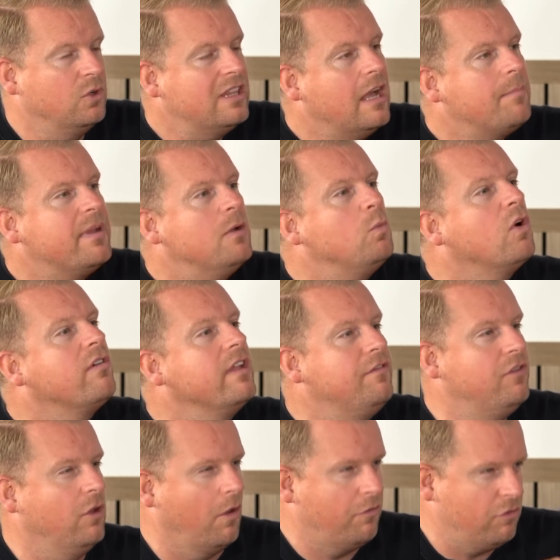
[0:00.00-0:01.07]
Would that be a worry
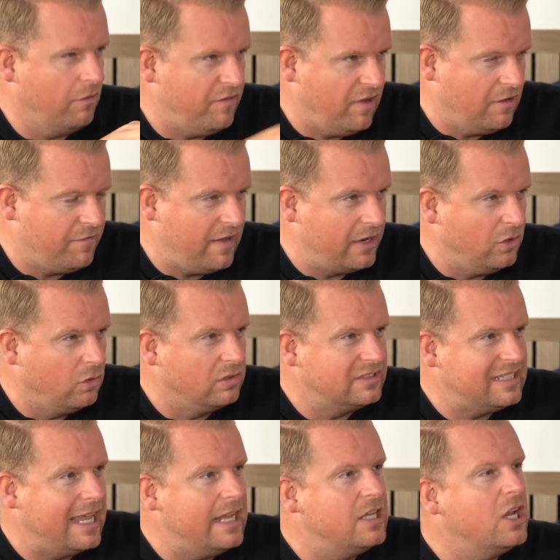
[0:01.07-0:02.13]
for you if you're a Villa fan, or
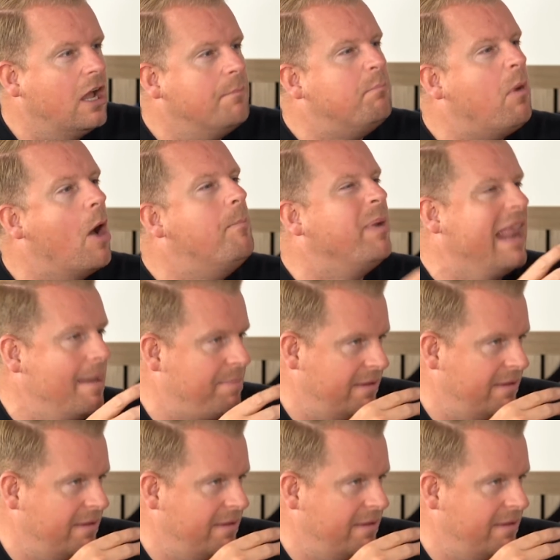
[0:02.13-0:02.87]
is it a blip?